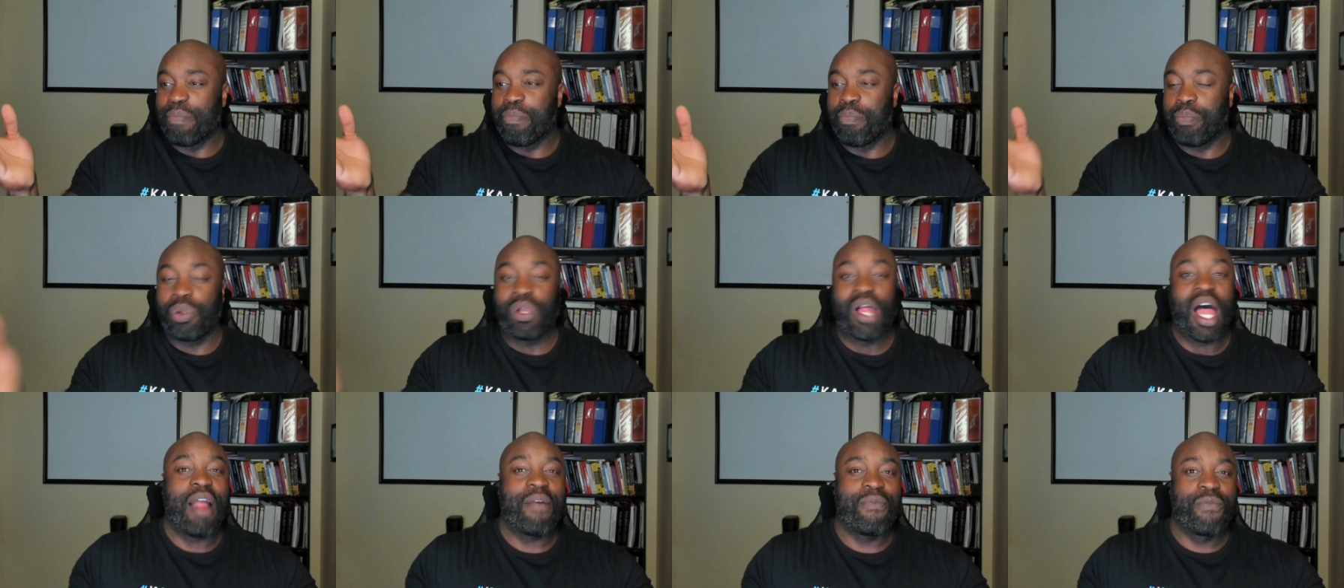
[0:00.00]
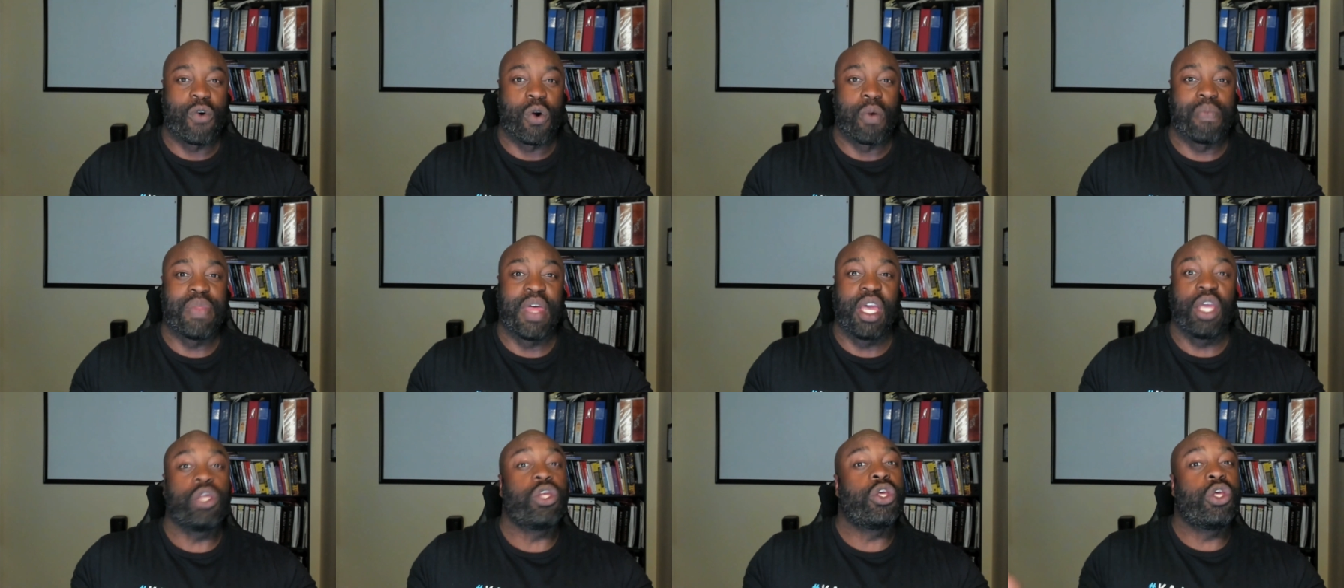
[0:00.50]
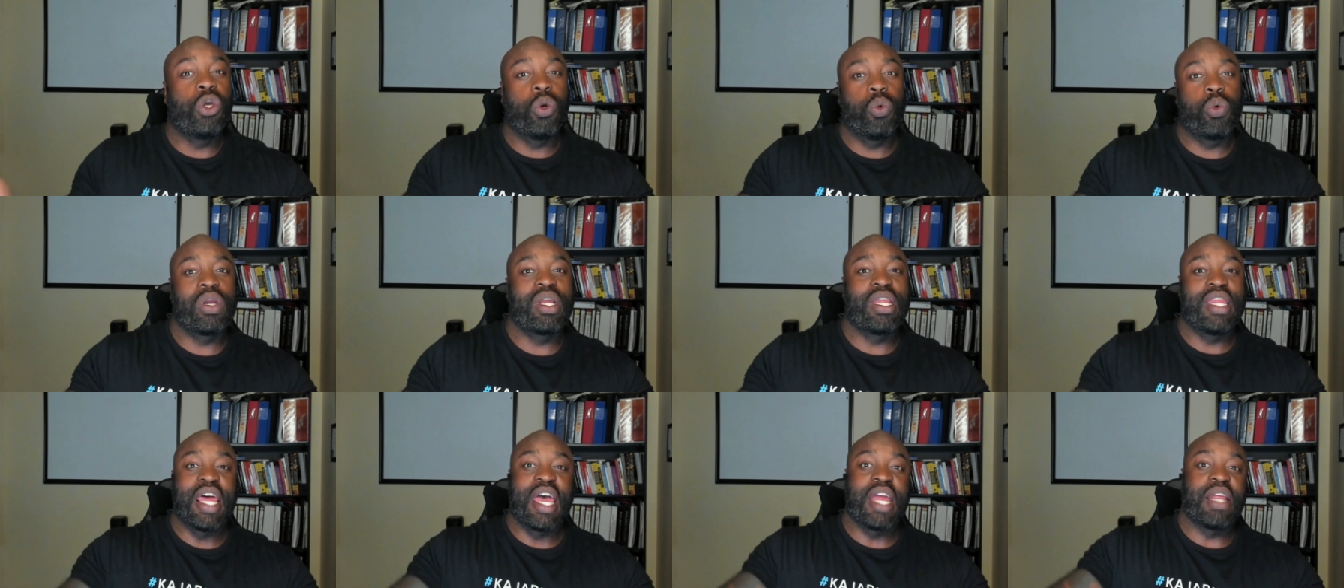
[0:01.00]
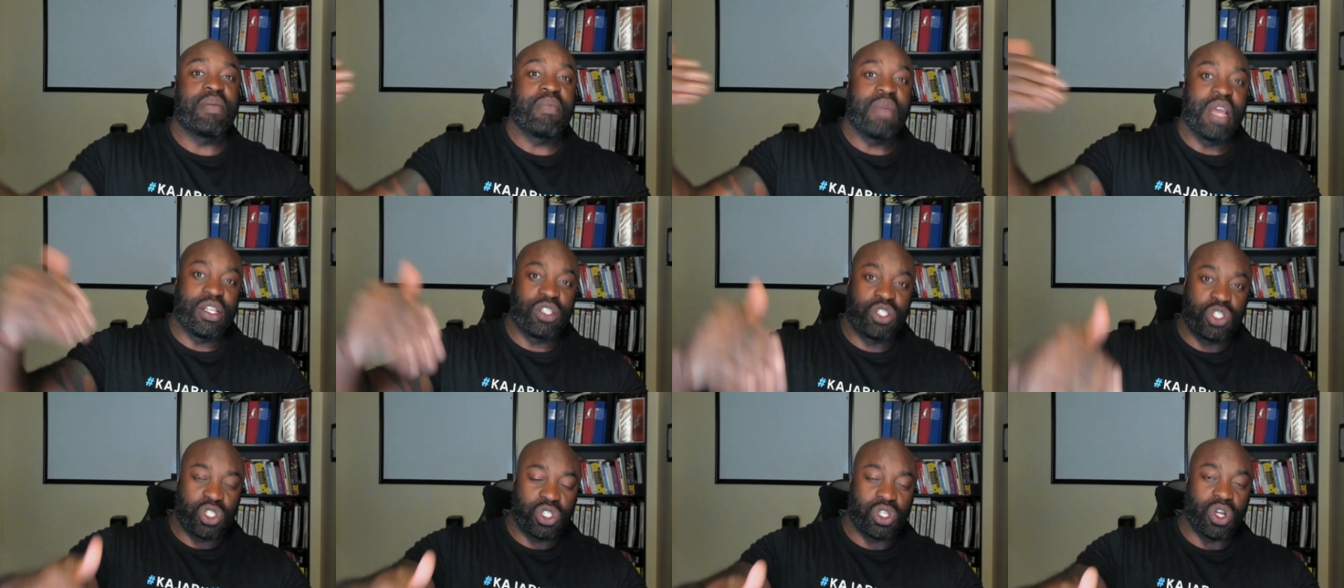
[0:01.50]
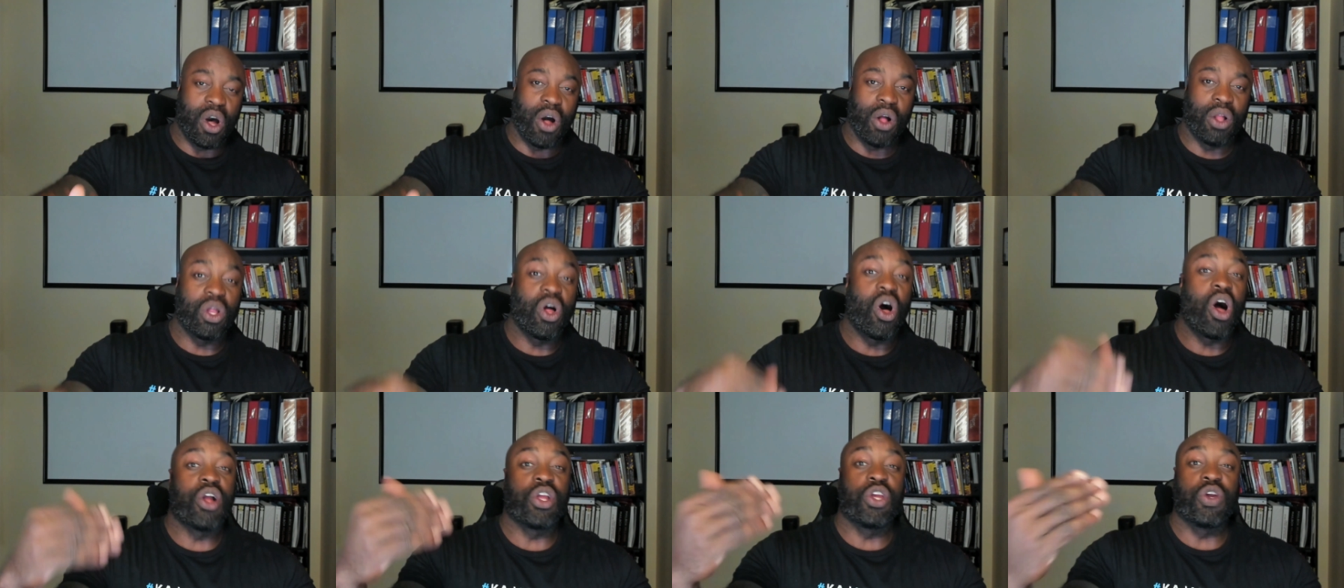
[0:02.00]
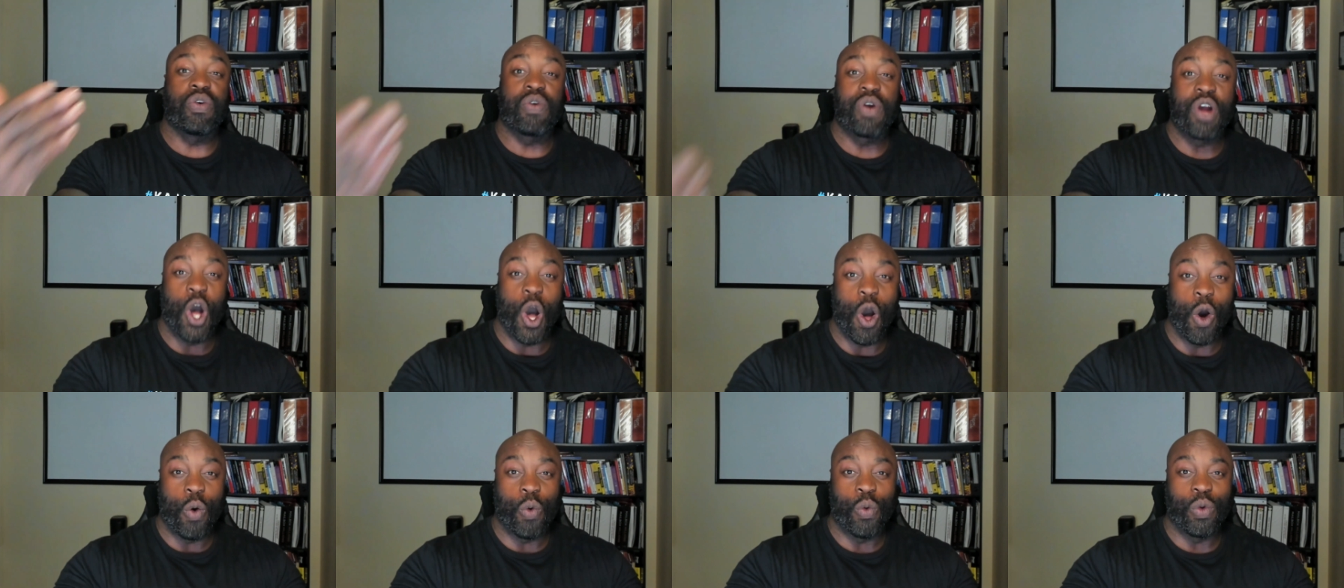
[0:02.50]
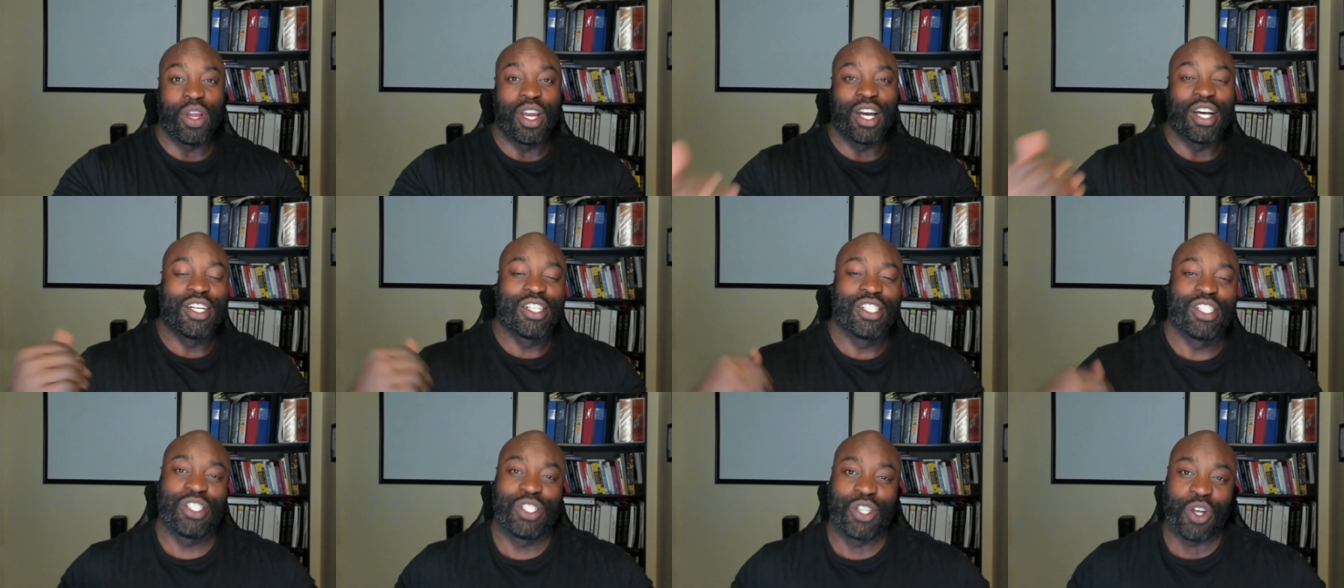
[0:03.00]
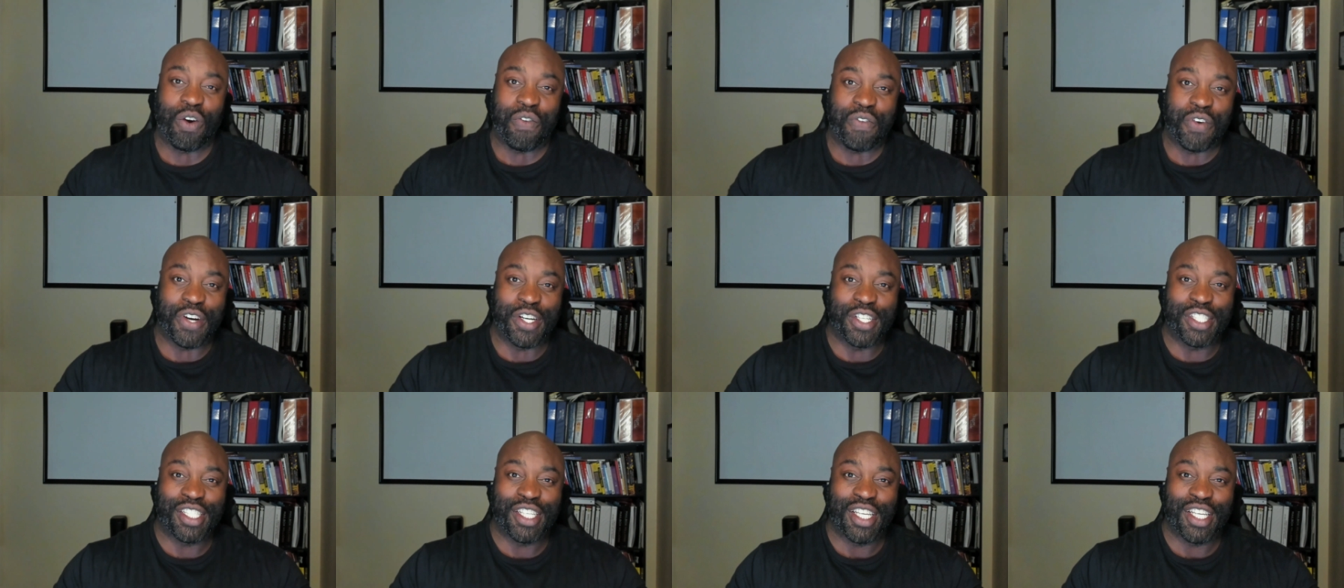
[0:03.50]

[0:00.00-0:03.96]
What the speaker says: platform that you would then install on your own servers.